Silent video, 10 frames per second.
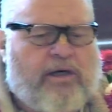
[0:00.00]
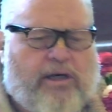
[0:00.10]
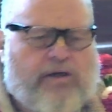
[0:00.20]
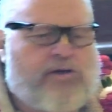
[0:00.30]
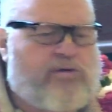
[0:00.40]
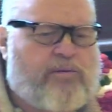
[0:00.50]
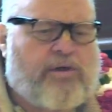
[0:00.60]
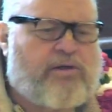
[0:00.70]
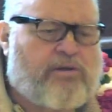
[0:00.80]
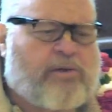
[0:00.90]
He
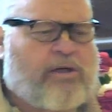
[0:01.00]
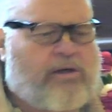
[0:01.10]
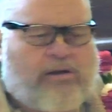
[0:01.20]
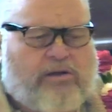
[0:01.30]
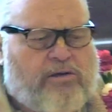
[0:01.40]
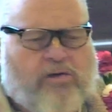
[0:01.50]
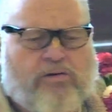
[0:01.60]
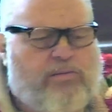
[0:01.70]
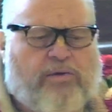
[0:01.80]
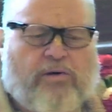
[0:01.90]
distributes, but he's
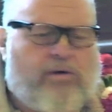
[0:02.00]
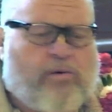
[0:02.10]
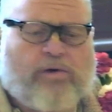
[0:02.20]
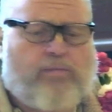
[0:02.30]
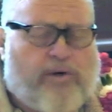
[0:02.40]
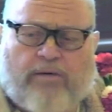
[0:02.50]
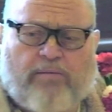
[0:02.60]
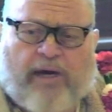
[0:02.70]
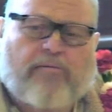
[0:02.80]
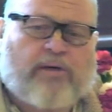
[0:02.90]
also the only one bringing
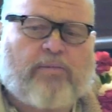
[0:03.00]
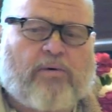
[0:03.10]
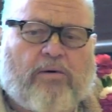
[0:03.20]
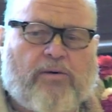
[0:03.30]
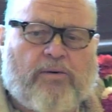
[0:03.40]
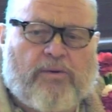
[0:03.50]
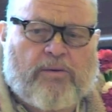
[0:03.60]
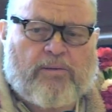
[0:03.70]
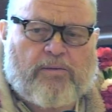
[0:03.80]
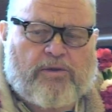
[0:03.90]
back people.
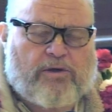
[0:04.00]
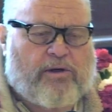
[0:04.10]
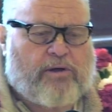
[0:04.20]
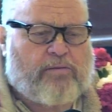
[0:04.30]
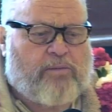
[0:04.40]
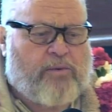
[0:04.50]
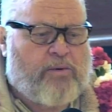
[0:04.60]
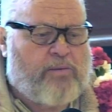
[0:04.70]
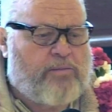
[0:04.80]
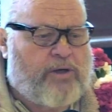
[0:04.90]
So then,
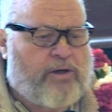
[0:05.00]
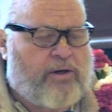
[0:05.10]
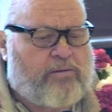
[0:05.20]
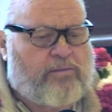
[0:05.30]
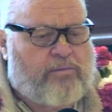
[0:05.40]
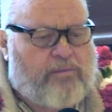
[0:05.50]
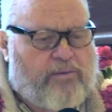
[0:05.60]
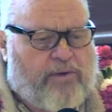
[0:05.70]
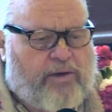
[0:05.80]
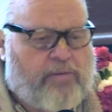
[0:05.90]

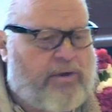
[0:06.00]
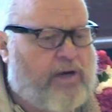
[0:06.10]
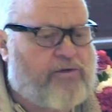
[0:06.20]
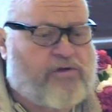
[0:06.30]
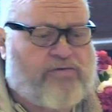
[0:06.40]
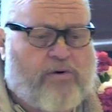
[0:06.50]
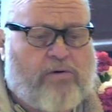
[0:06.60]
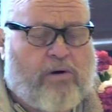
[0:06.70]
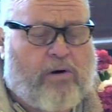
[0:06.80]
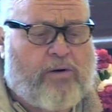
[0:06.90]
then we got this
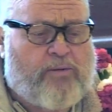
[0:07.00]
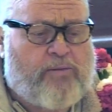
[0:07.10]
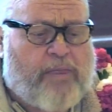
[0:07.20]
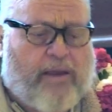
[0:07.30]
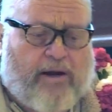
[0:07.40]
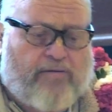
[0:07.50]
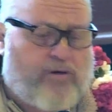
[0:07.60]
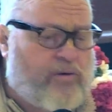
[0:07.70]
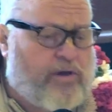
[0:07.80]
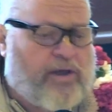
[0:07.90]
phone call, and
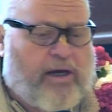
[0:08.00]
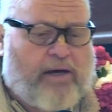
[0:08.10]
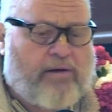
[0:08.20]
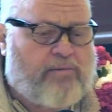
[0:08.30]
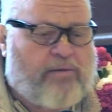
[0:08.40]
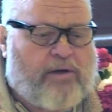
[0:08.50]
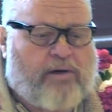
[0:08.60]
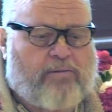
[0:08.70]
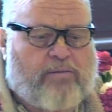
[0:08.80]
after doing that, and then